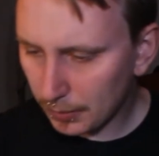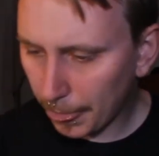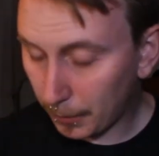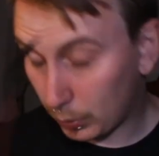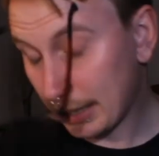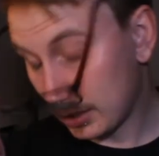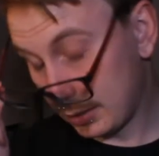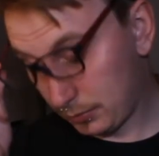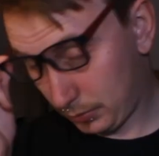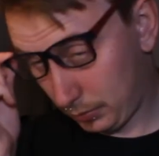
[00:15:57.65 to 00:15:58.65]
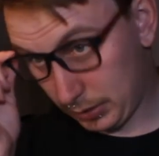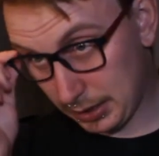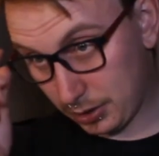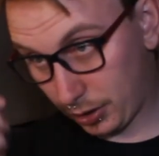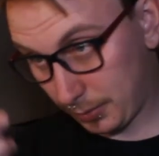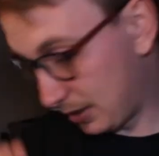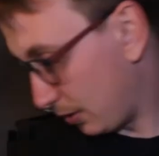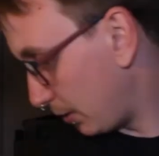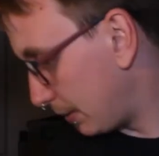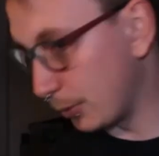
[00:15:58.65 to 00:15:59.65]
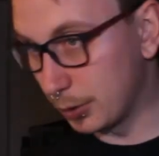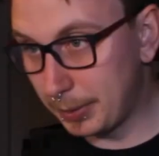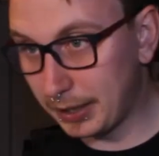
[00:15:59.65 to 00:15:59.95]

Well, actually, in this circumstance, the only people who are being